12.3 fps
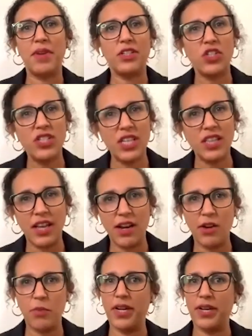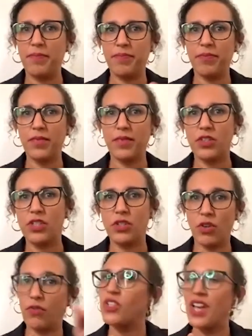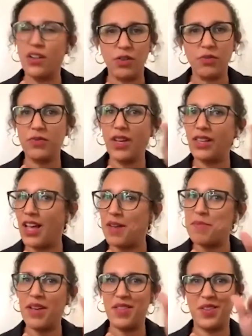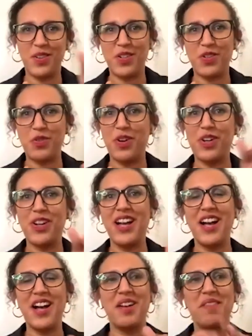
She's in there, but she's overshadowed a lot by the nurturer.